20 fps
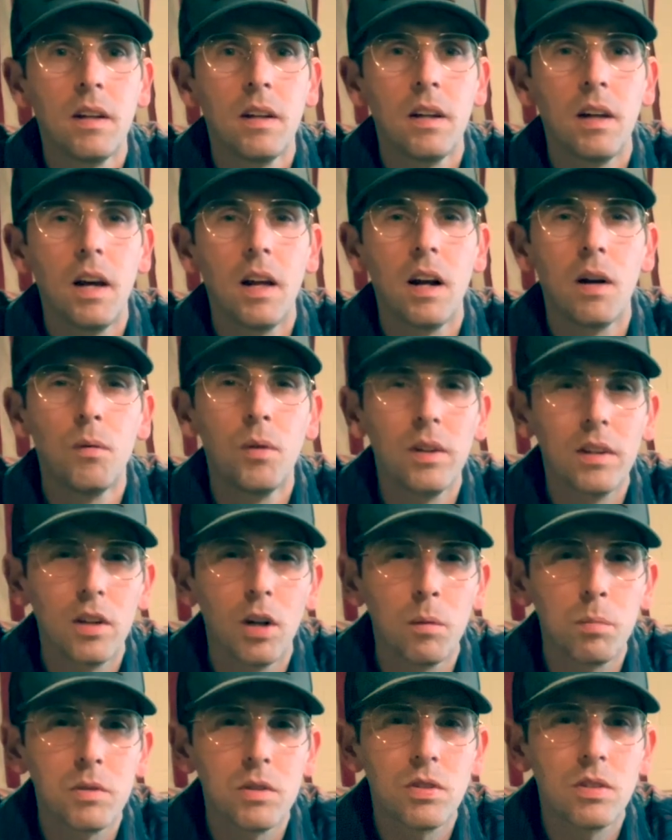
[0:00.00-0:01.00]
And I really
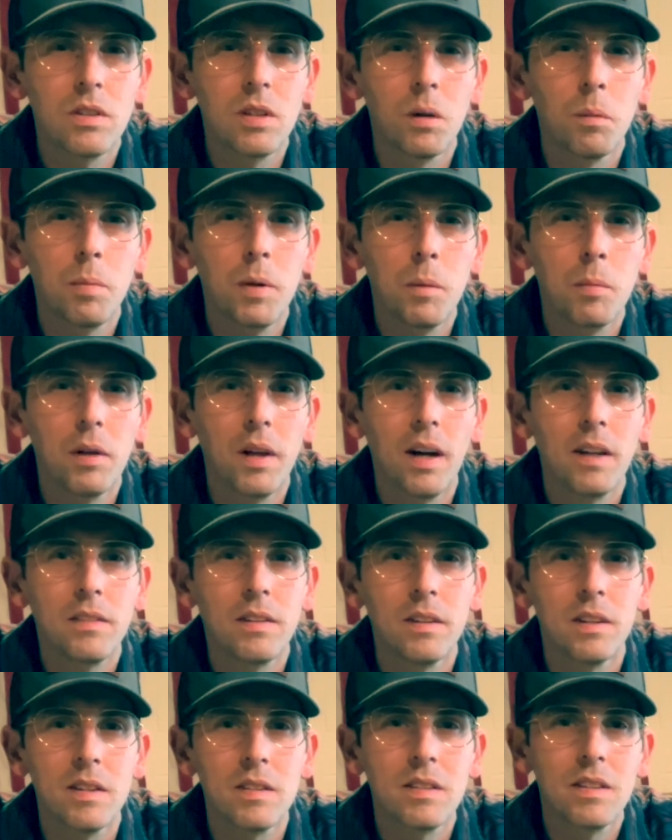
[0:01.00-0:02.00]
hope there's still people out
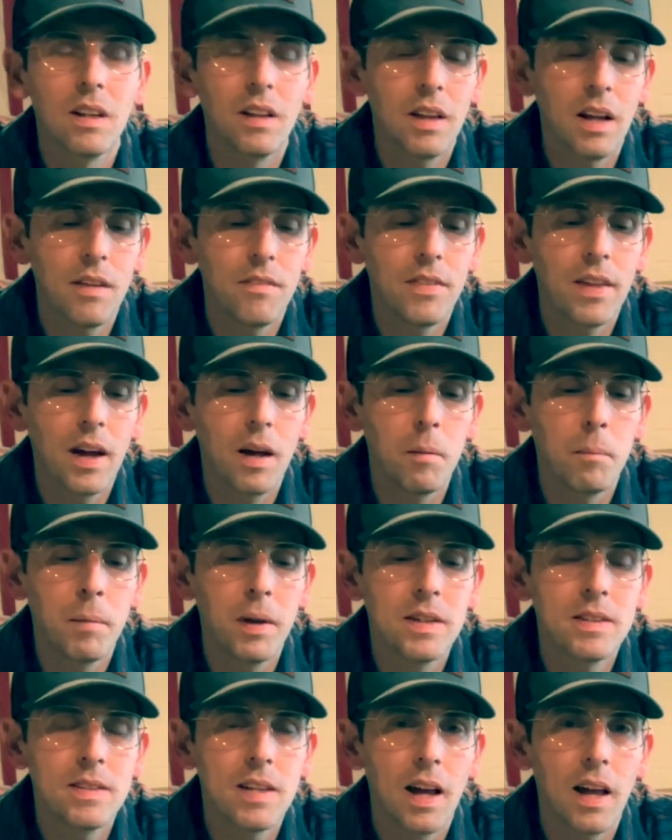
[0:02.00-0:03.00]
there that still have that
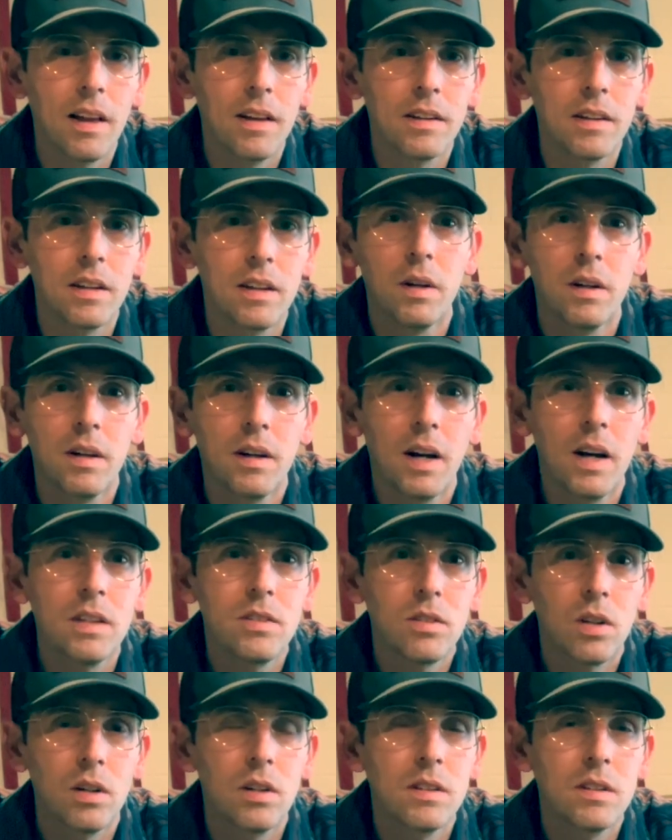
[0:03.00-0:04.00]
mentality. I
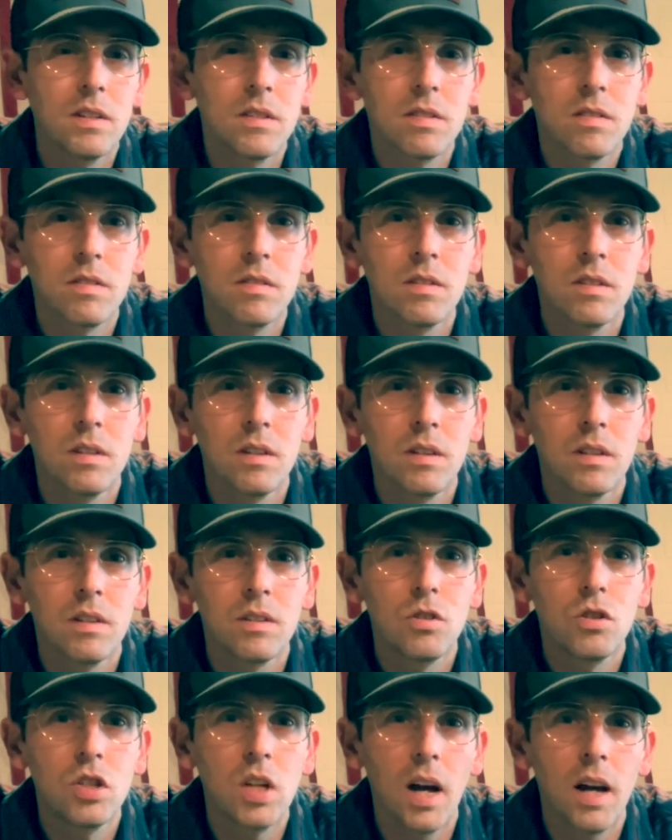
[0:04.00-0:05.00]
started this
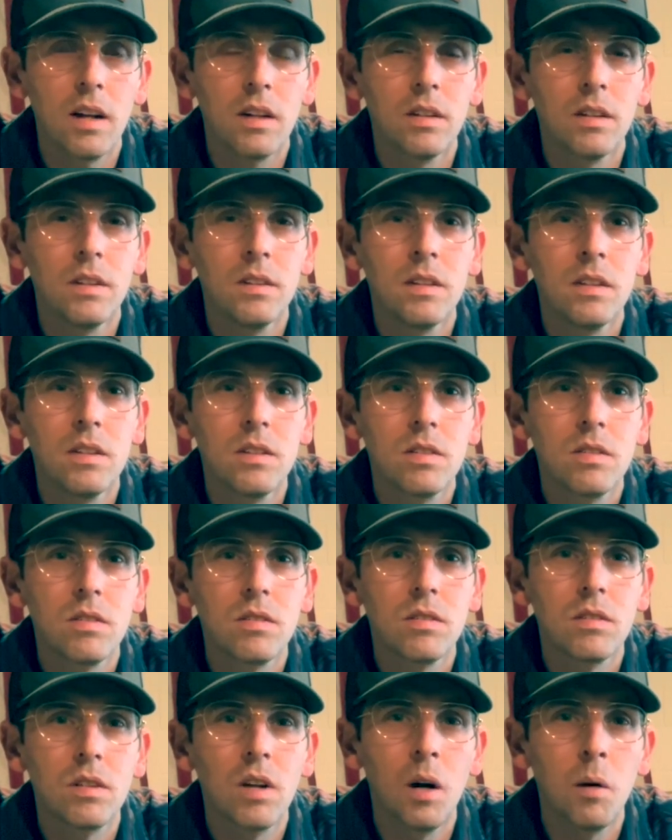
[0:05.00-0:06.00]
channel and
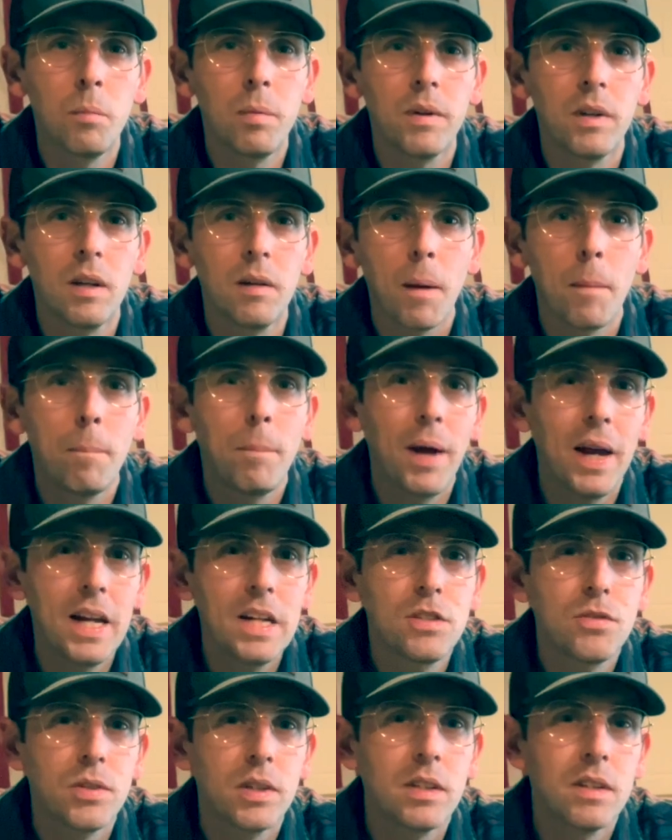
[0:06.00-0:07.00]
this company,
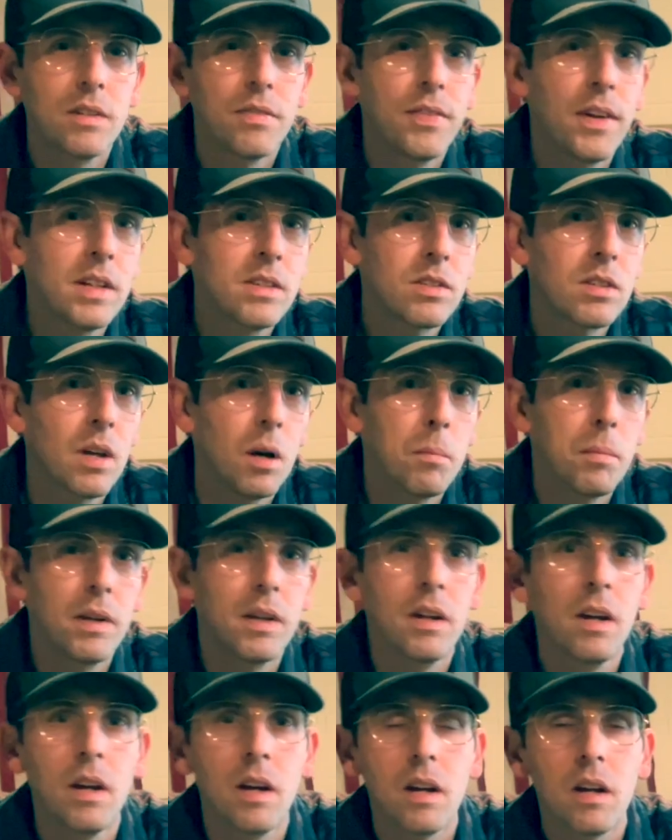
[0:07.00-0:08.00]
Patriot Defense
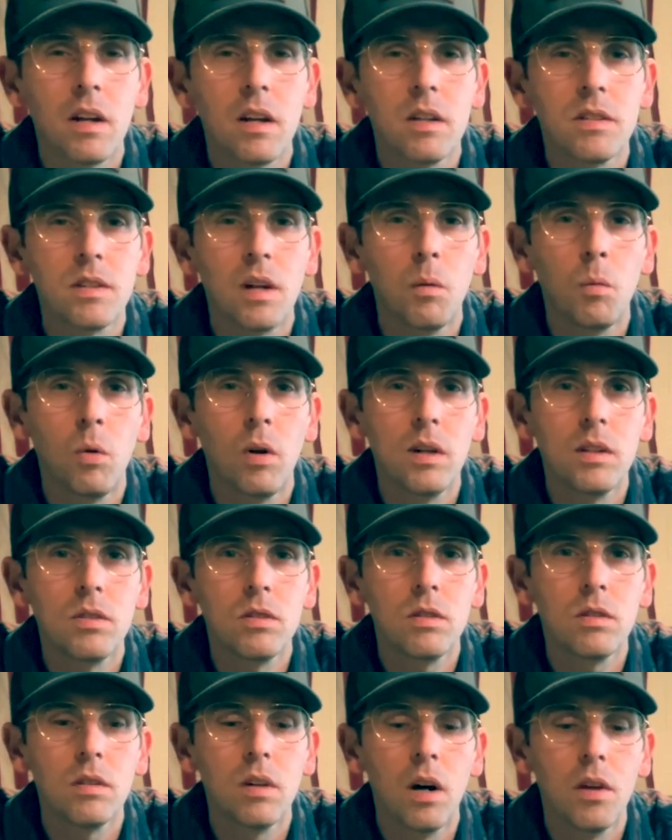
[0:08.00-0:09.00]
Company, because I want
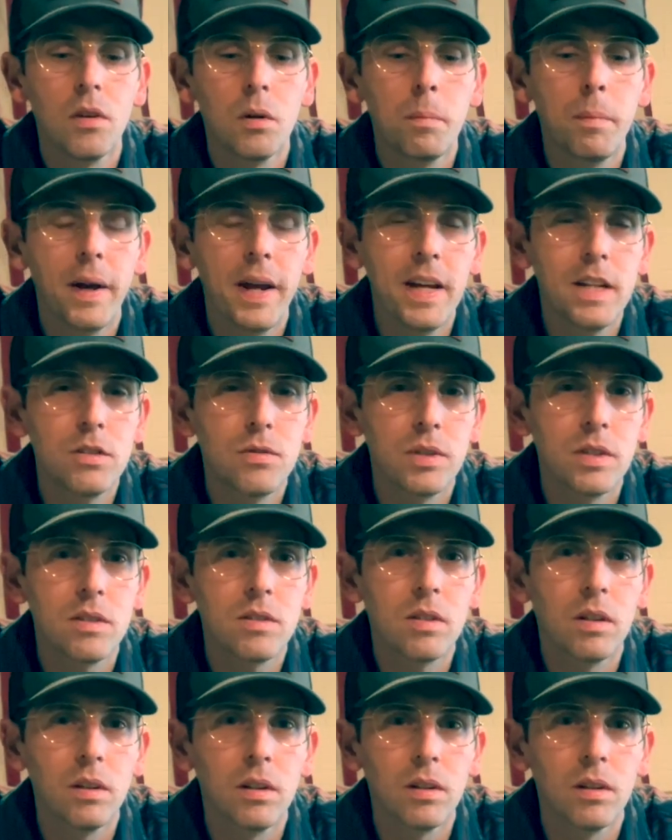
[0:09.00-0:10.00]
other patriots
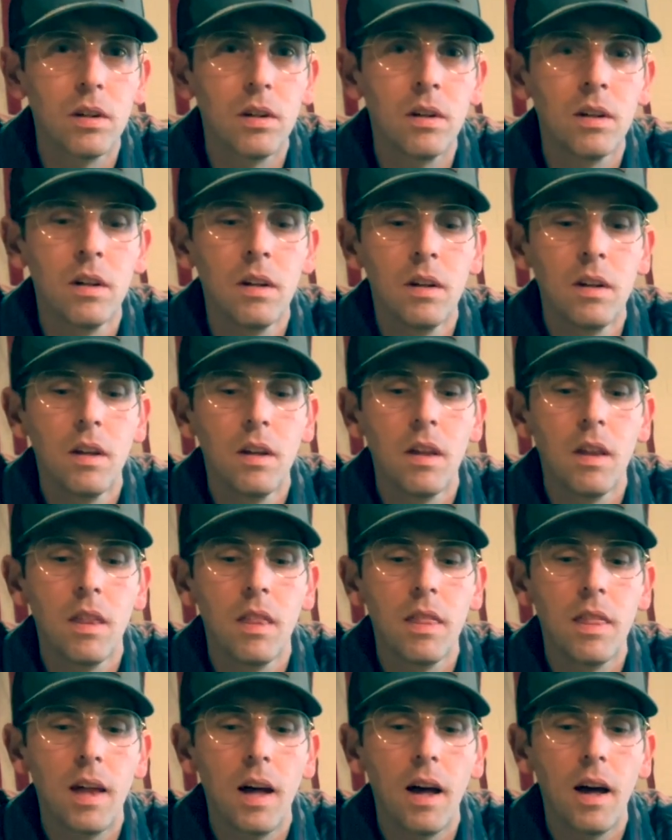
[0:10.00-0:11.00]
to learn
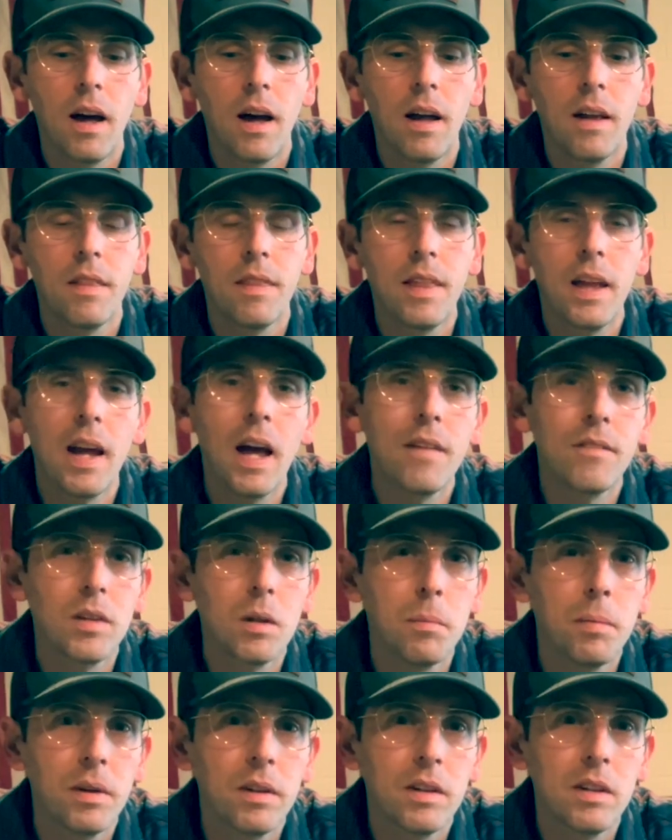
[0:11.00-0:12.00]
that they have the
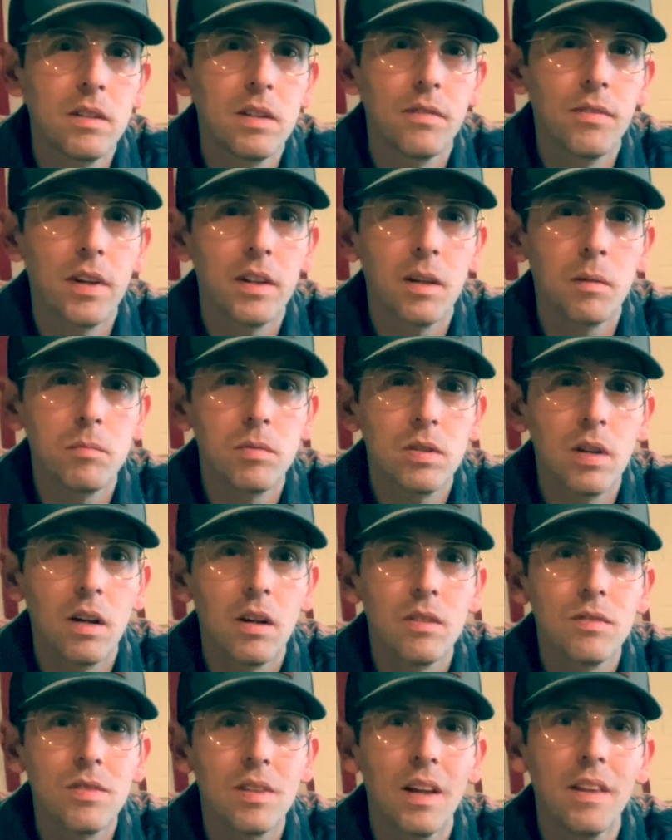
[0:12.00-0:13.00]
ability to defend
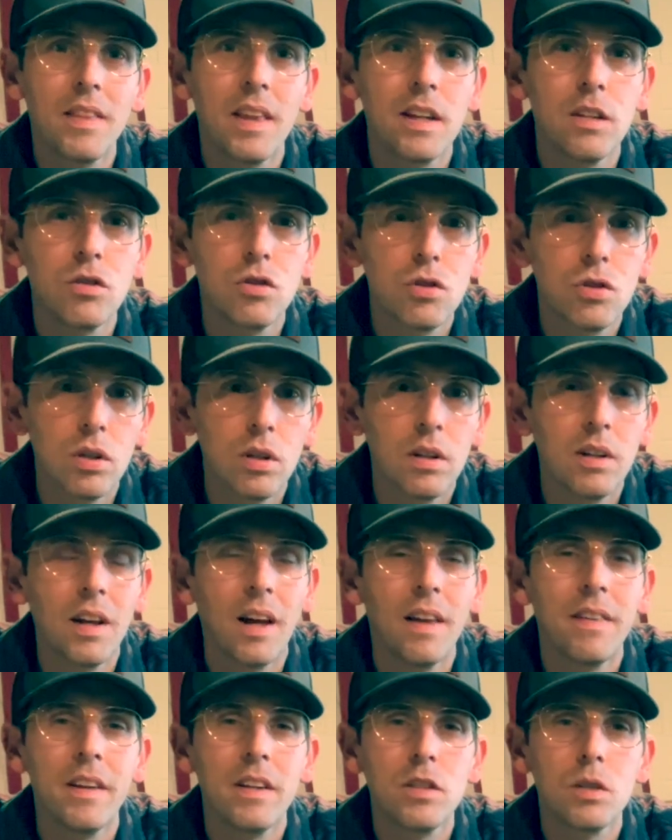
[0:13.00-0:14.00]
themselves. They should,
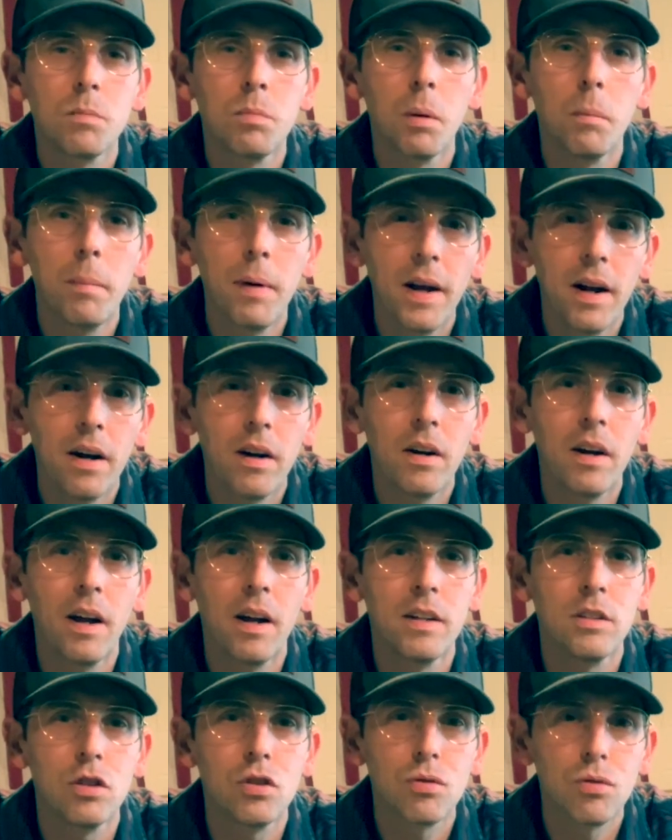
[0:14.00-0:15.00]
and they should prepare
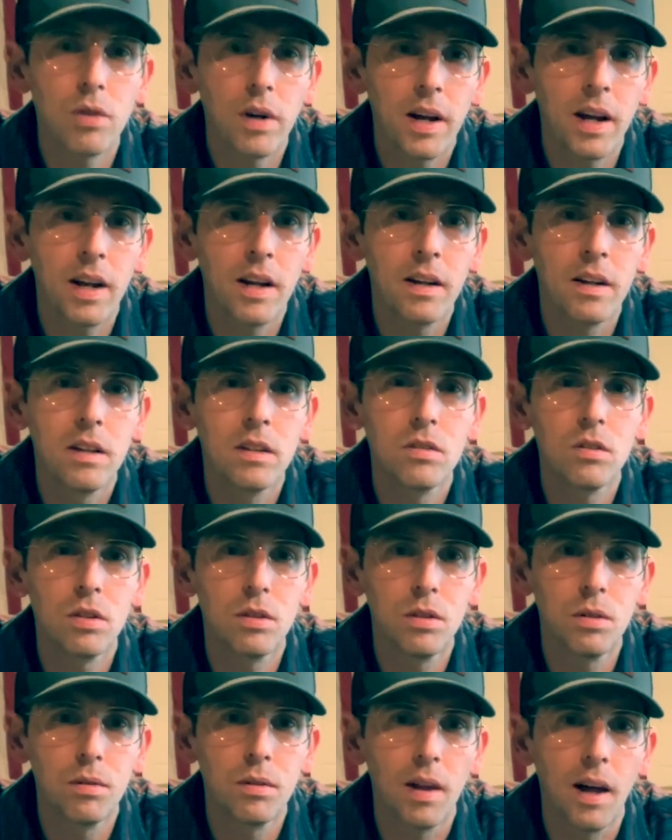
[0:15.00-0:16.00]
and train to
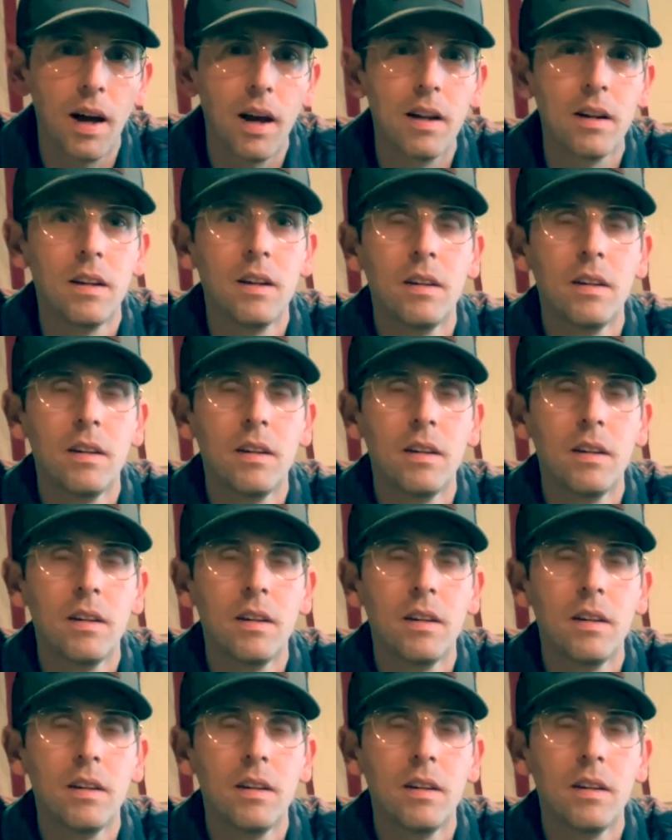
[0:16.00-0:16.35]
do that.